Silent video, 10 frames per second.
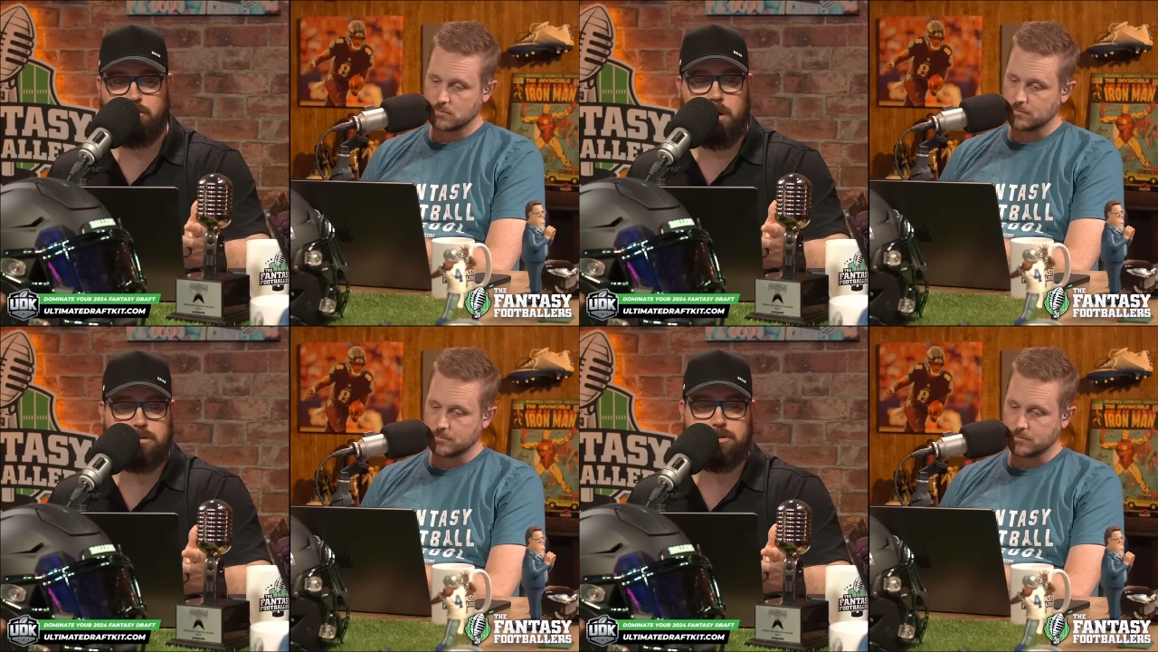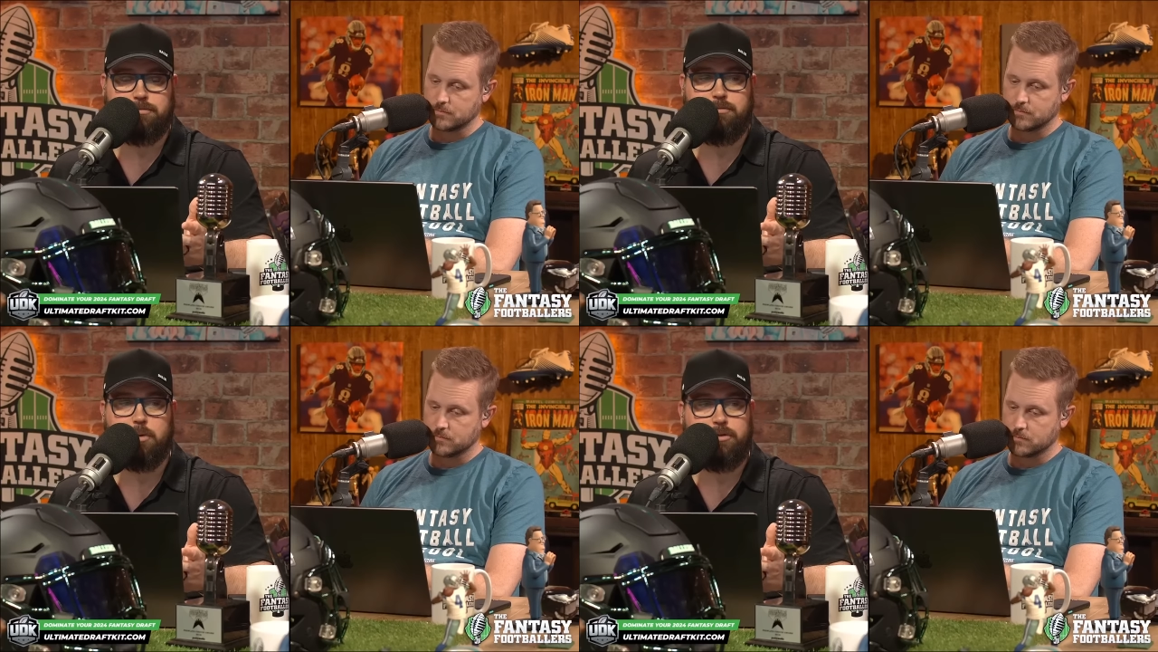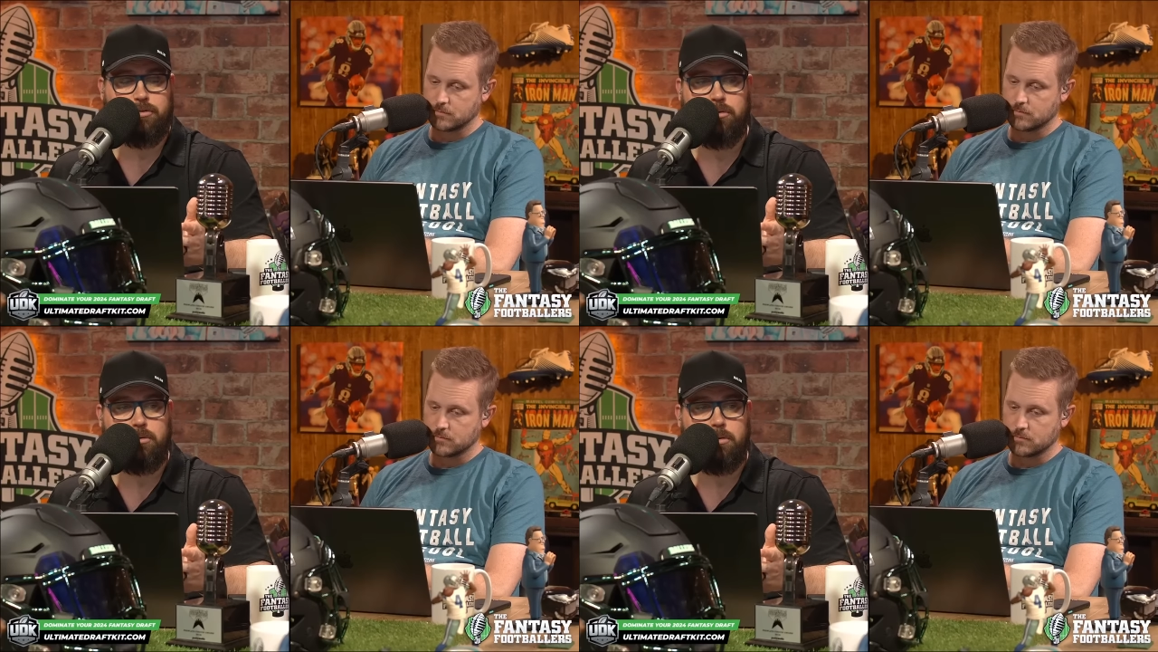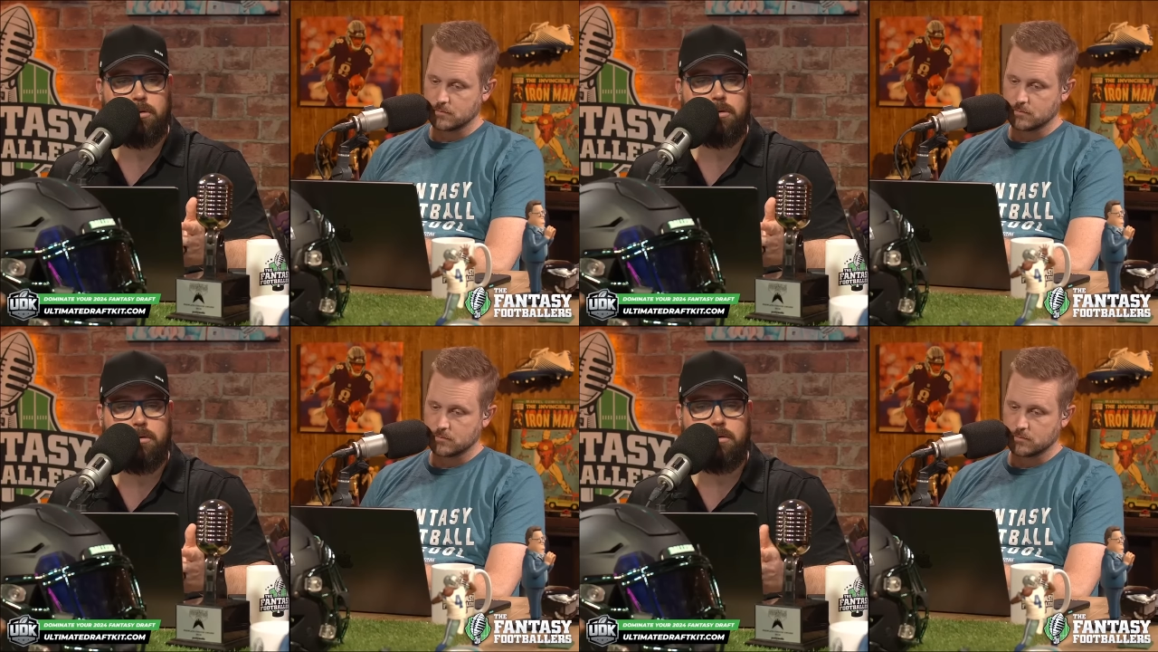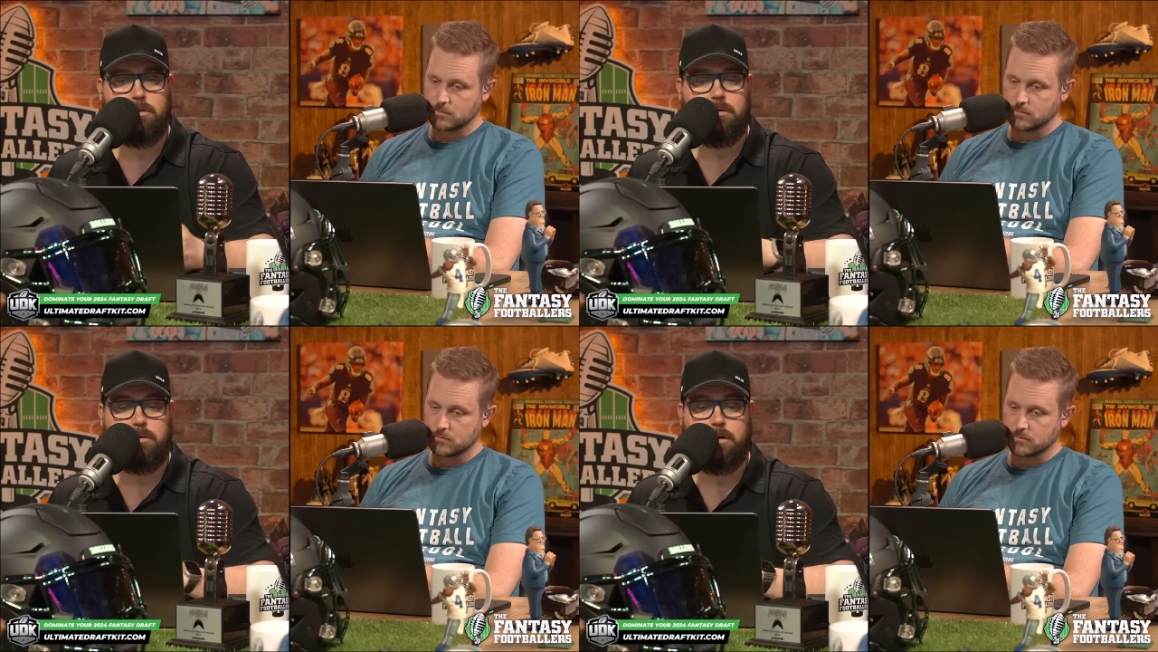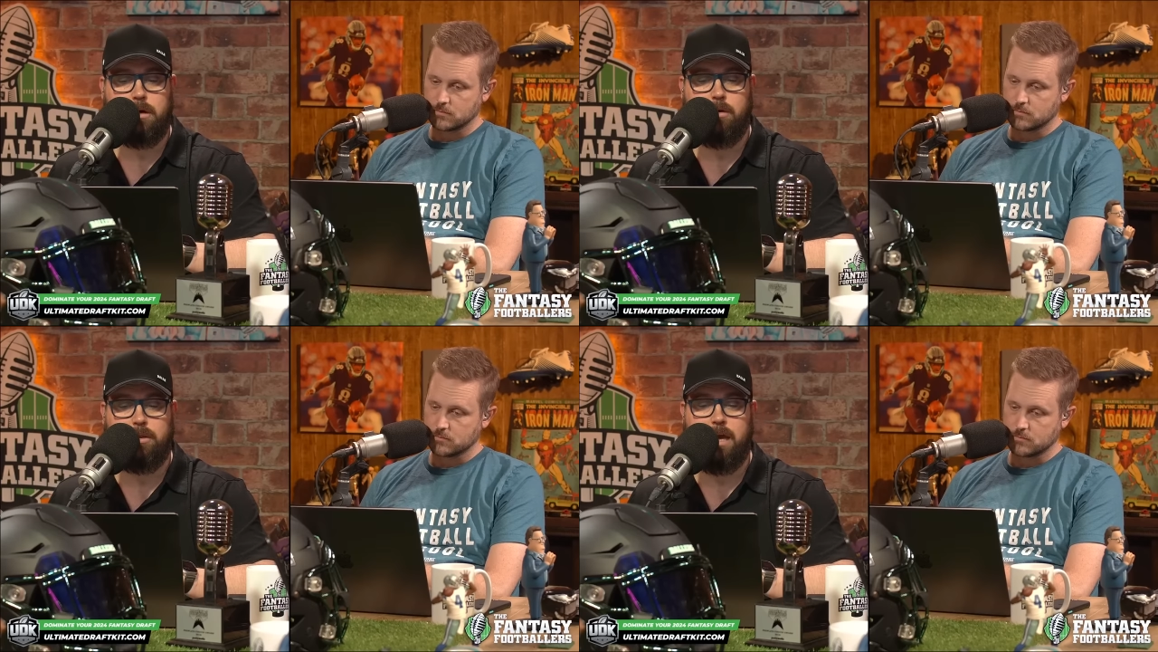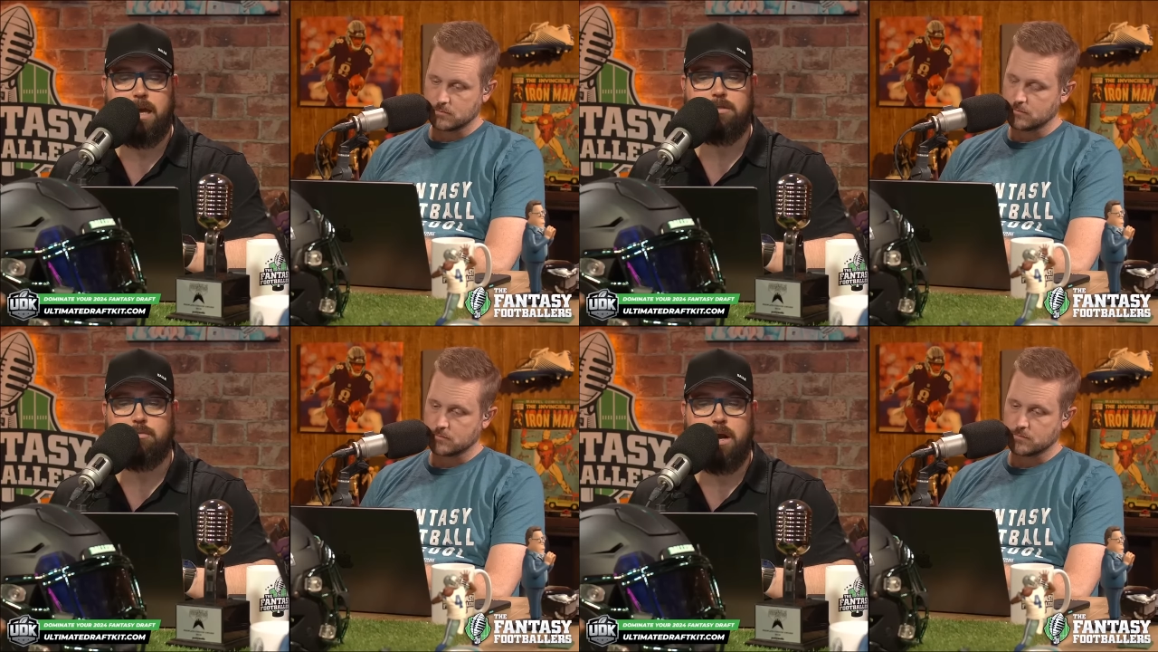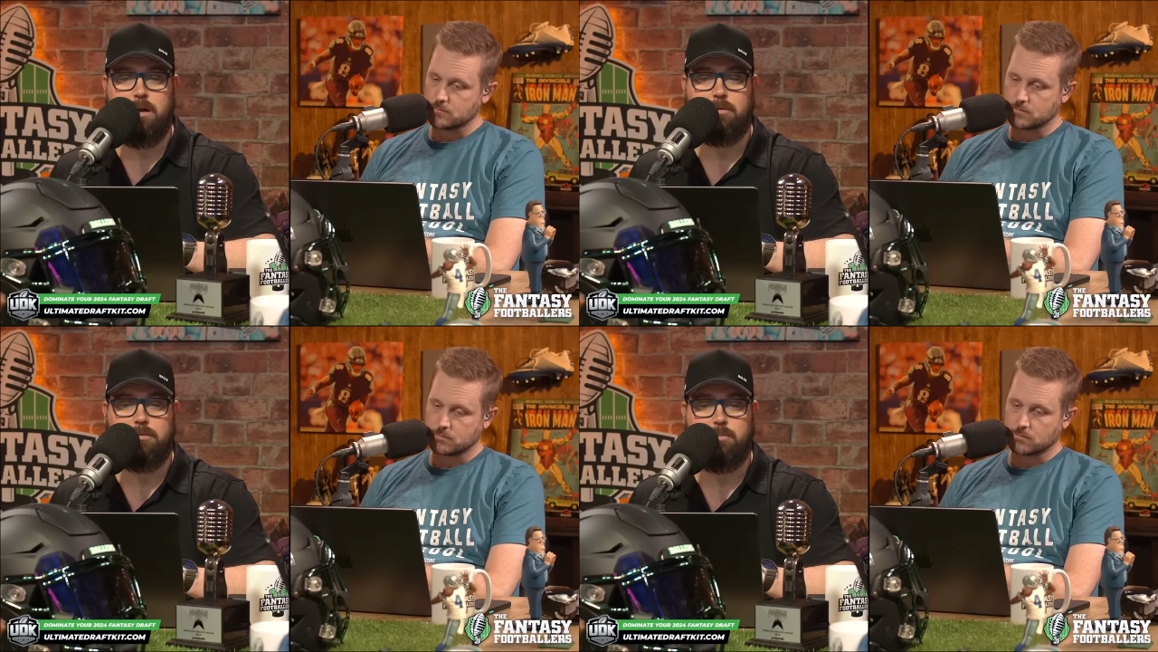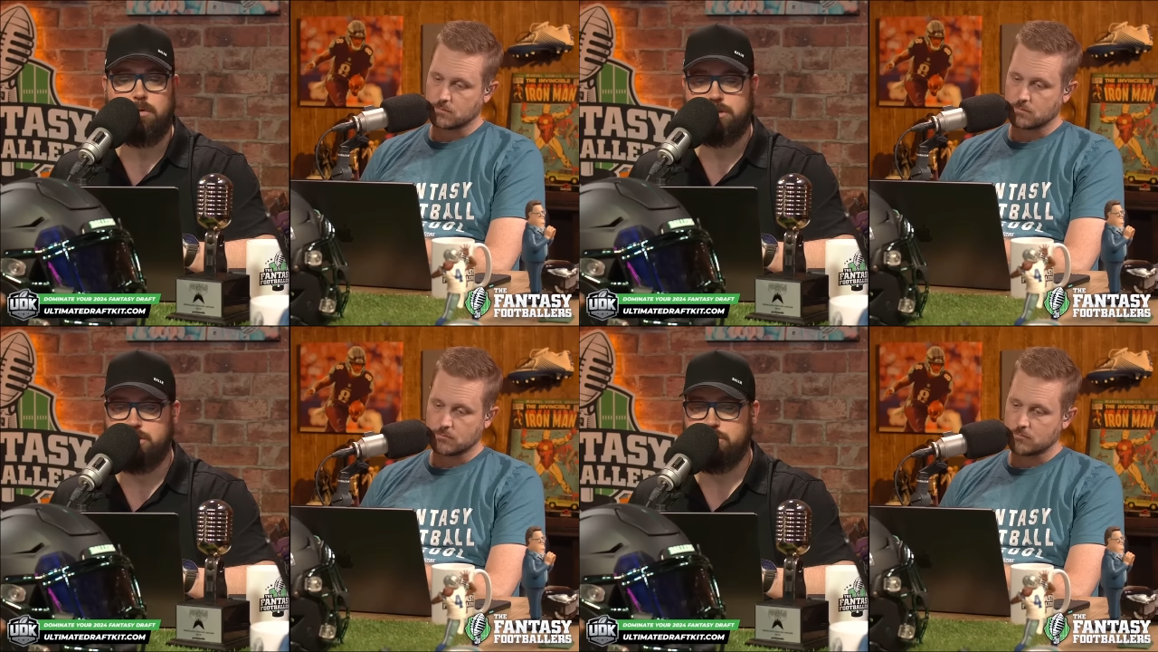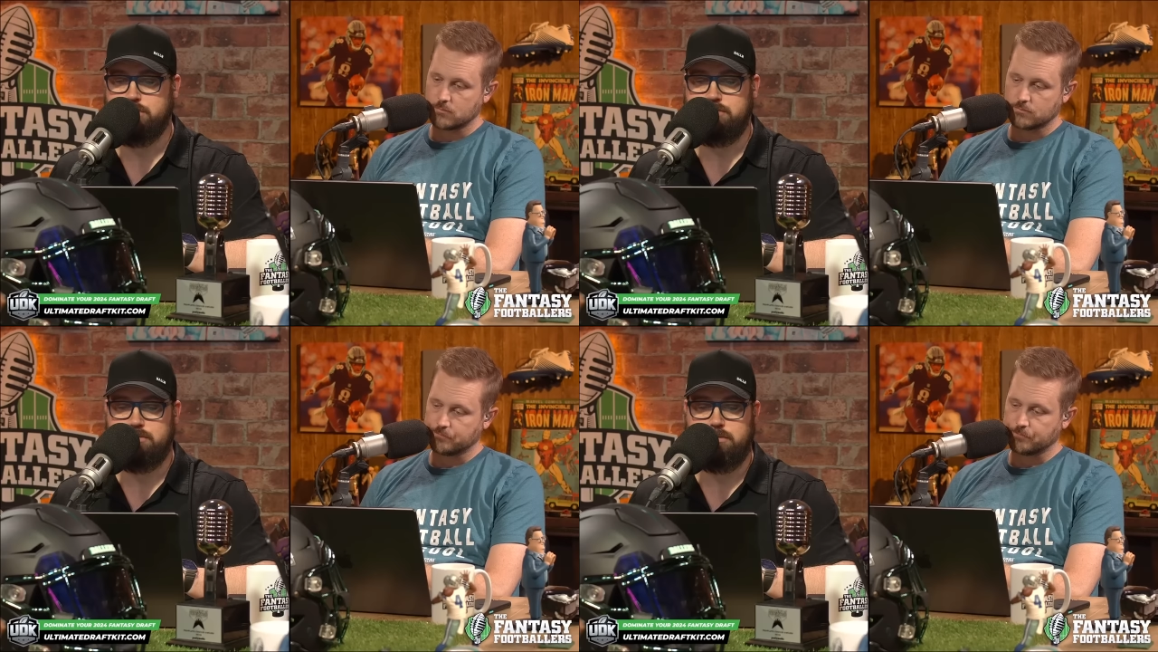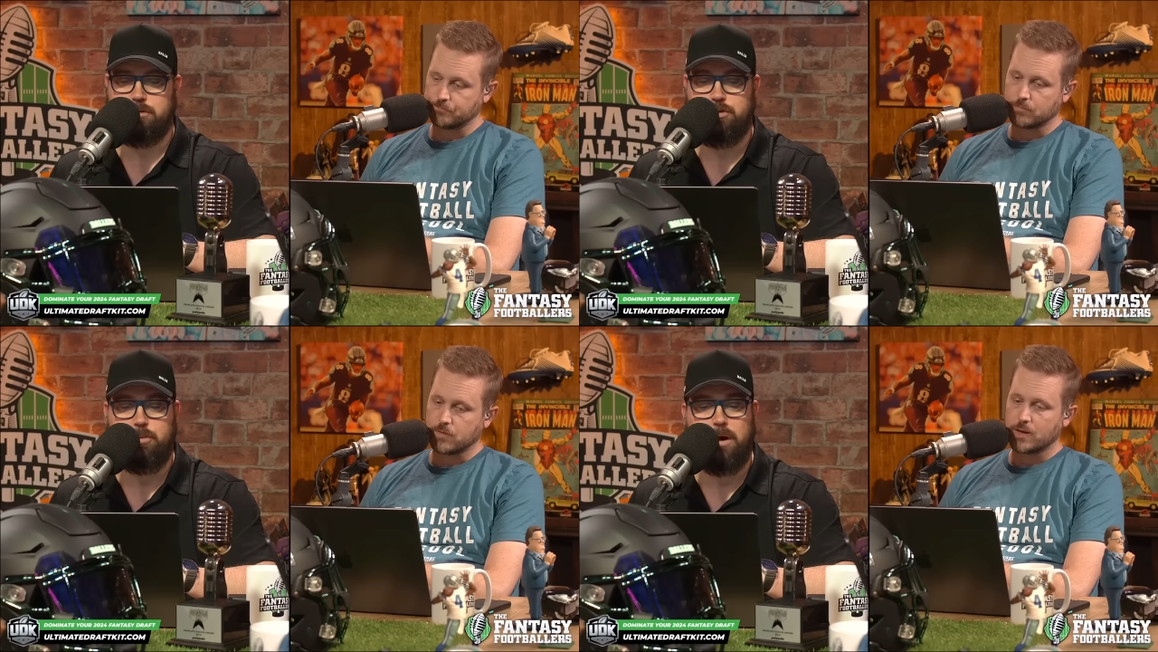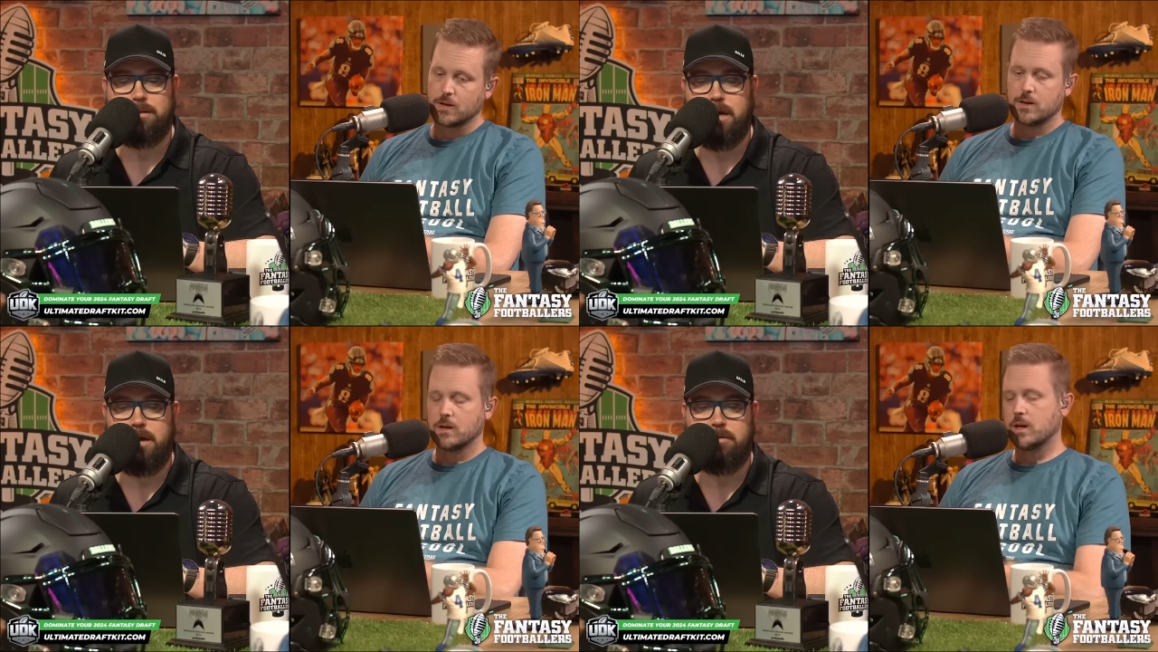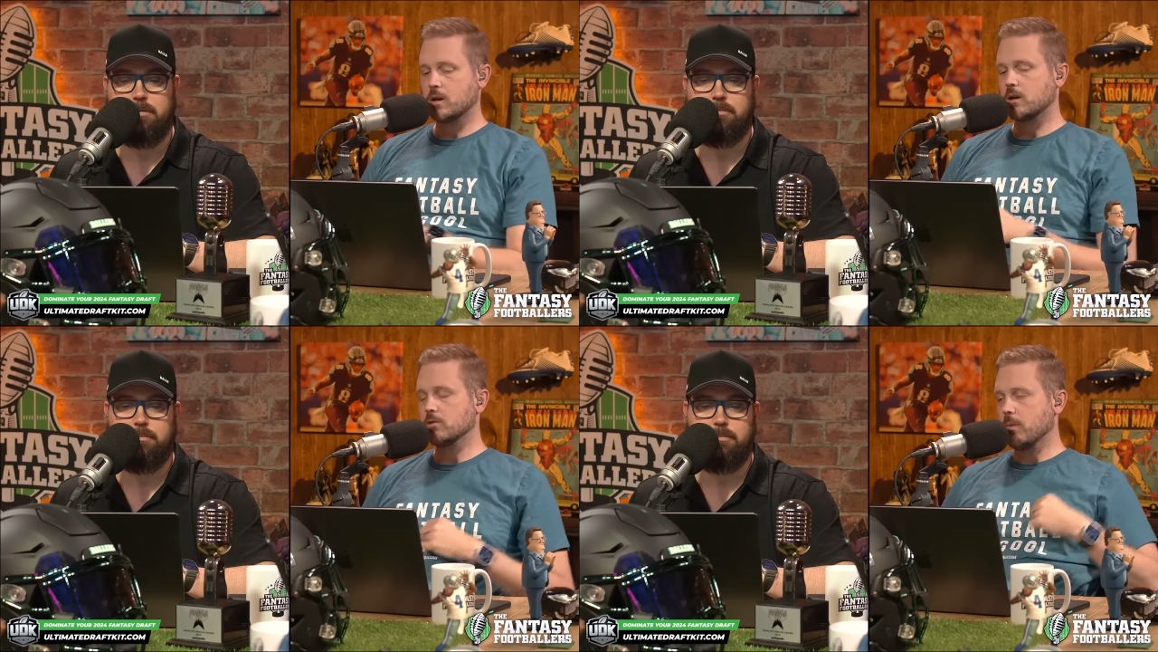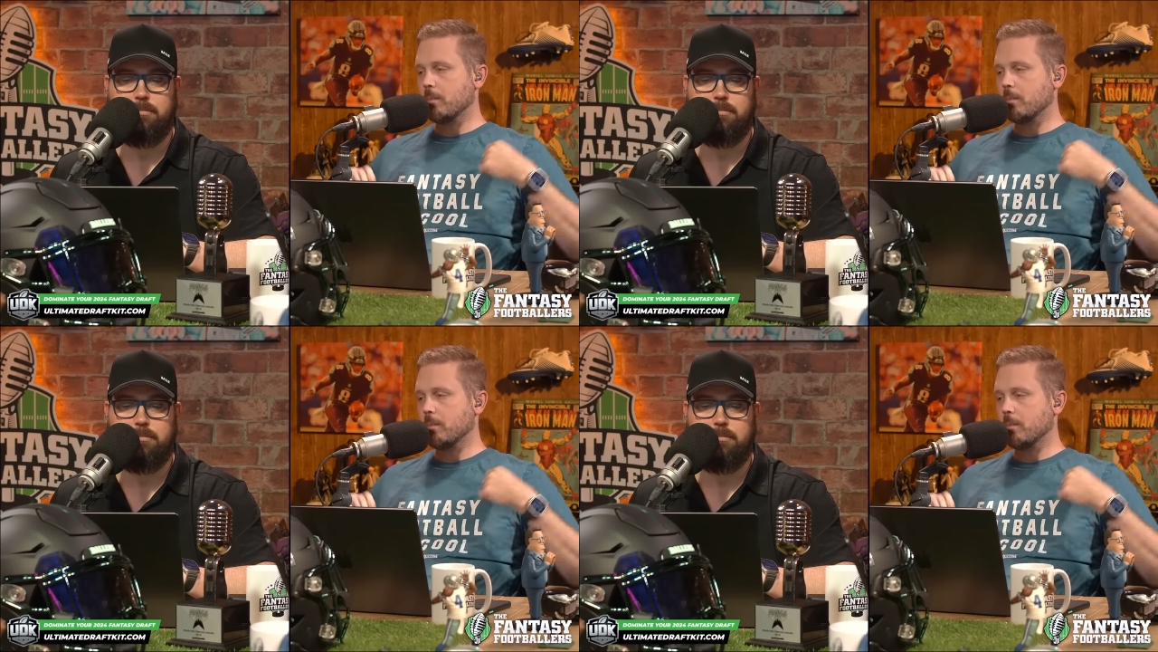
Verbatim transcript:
Speaker 1: He's the wide receiver forty-two, you know, in the eighth round. Would you do you want that? Or here's